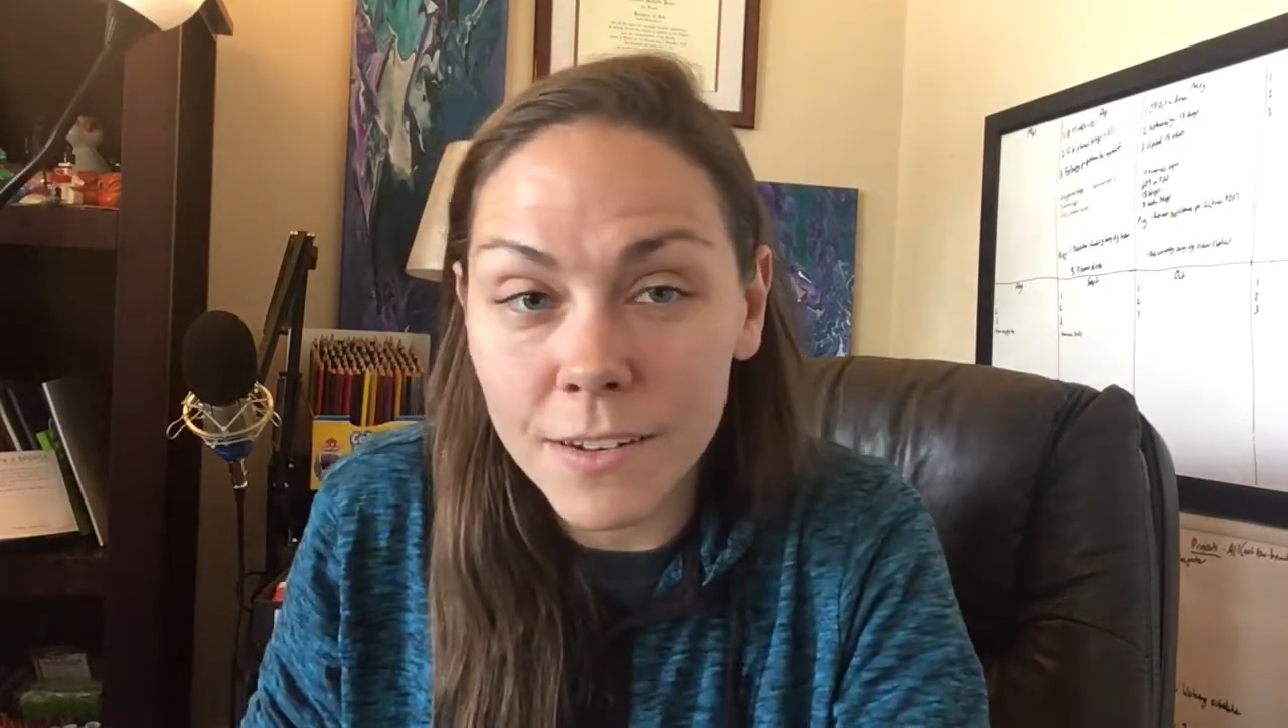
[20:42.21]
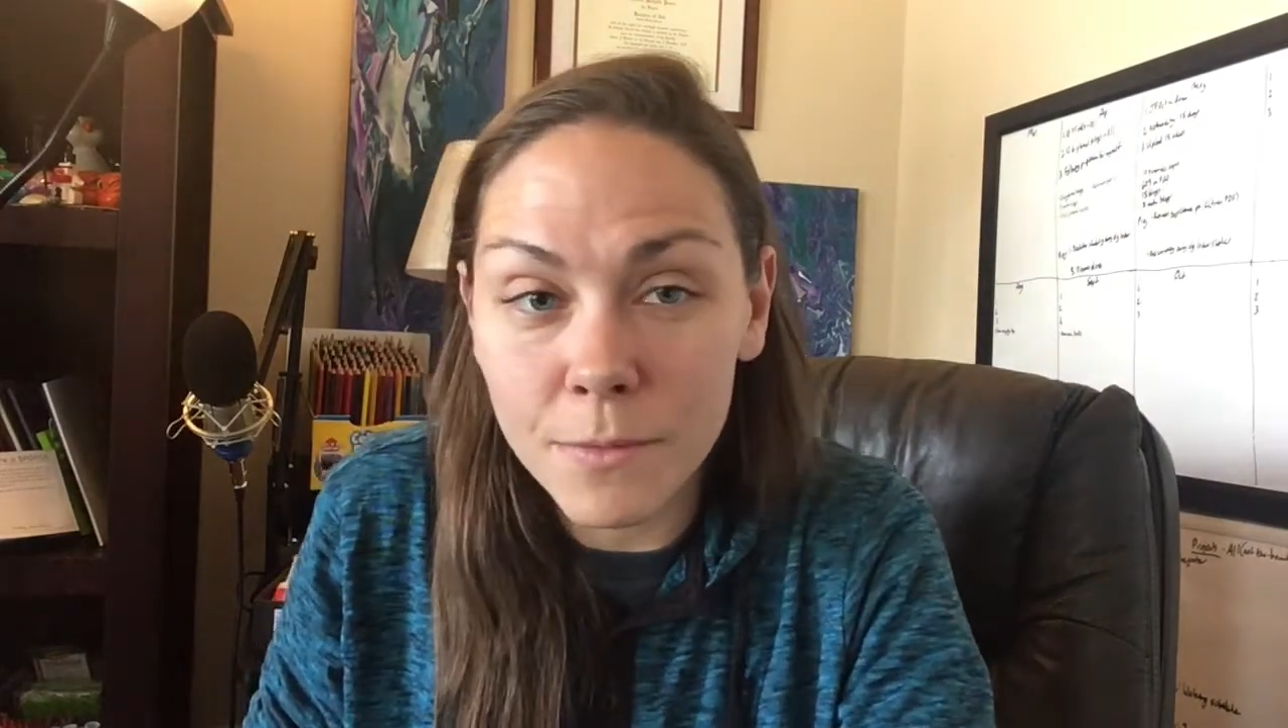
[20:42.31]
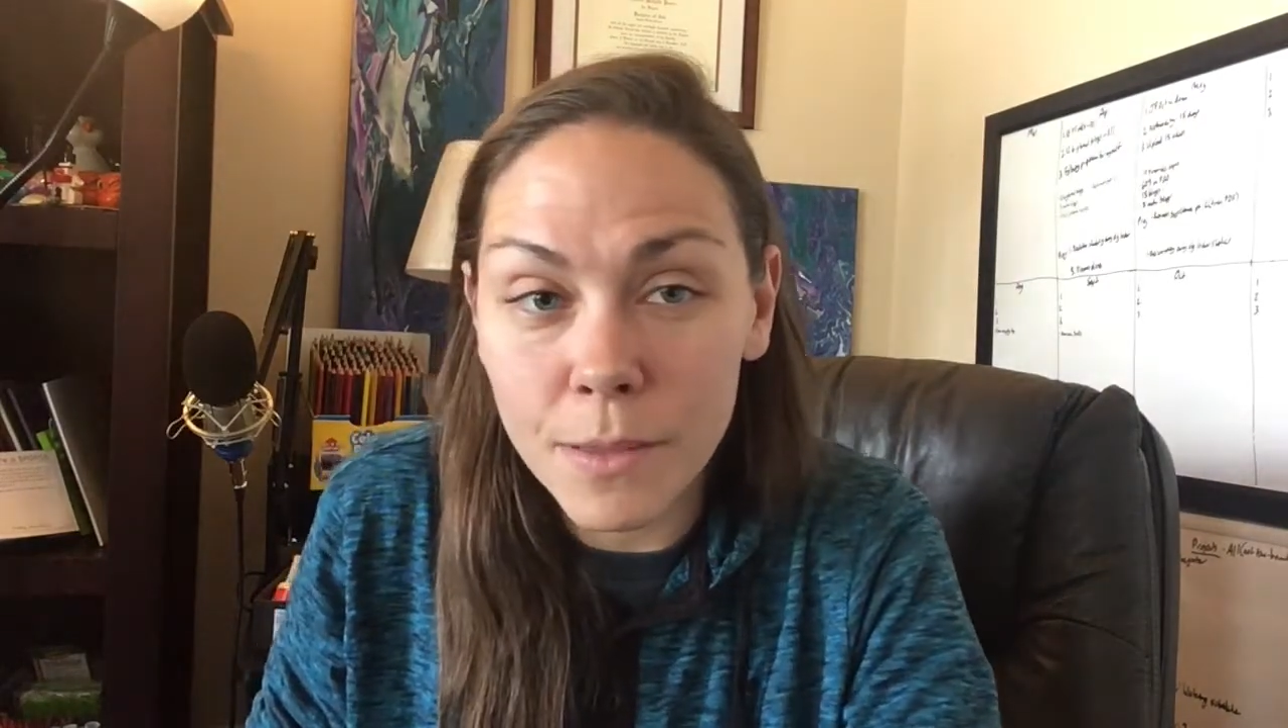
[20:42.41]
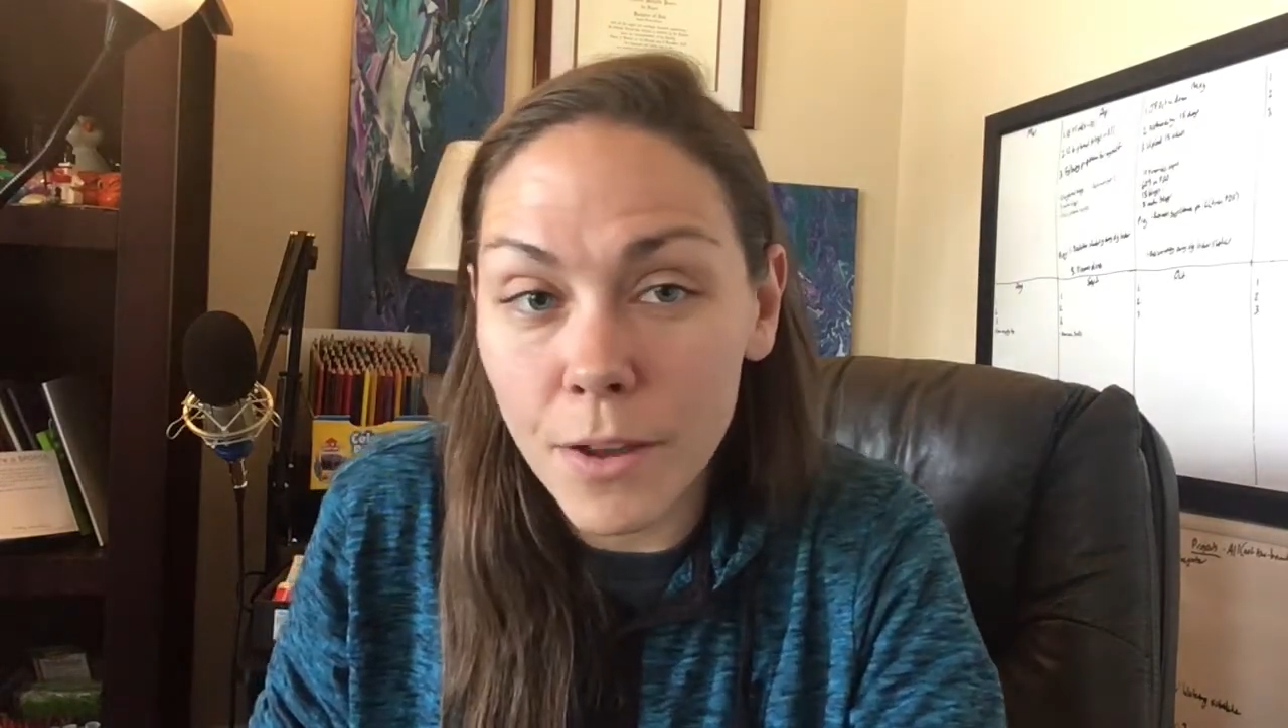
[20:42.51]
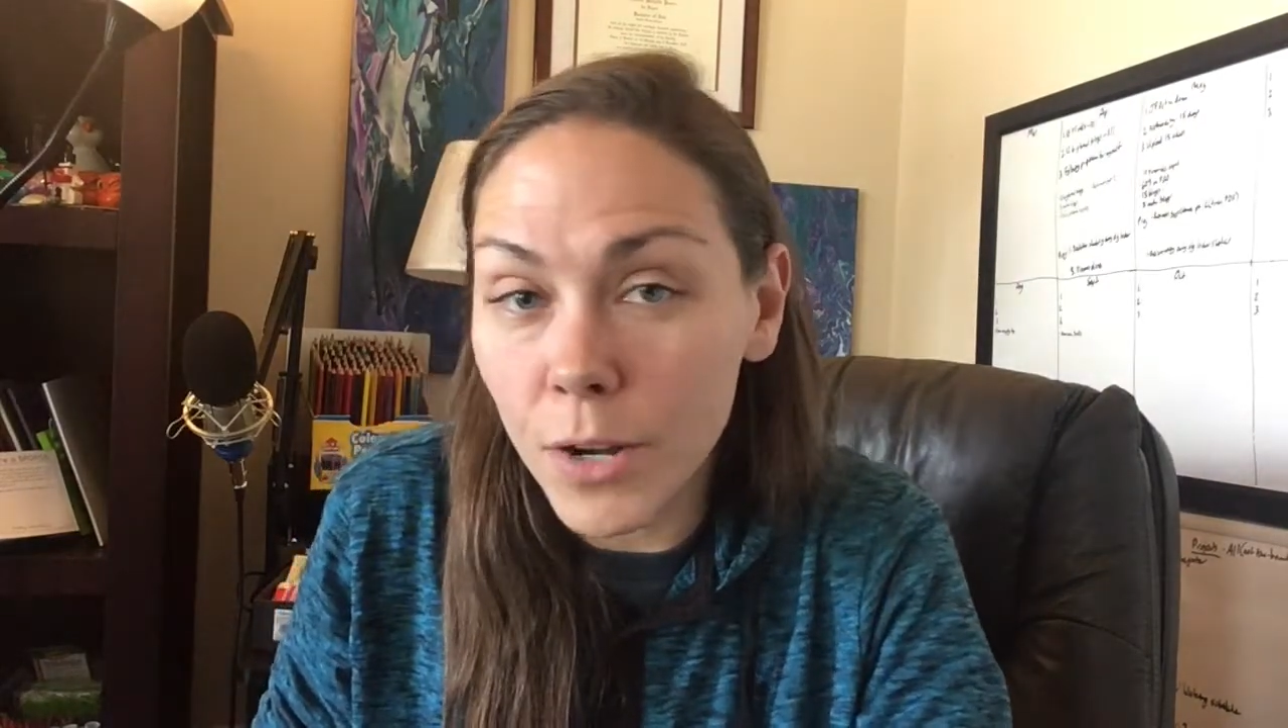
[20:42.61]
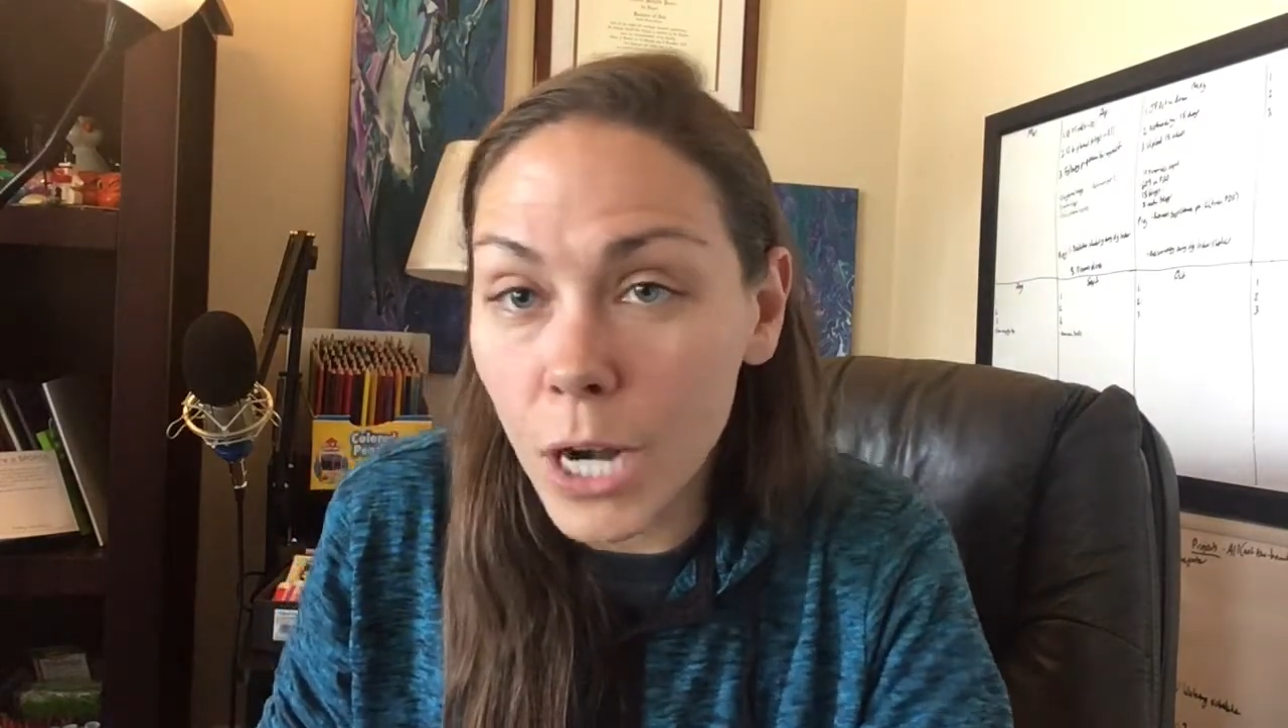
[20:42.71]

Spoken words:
with our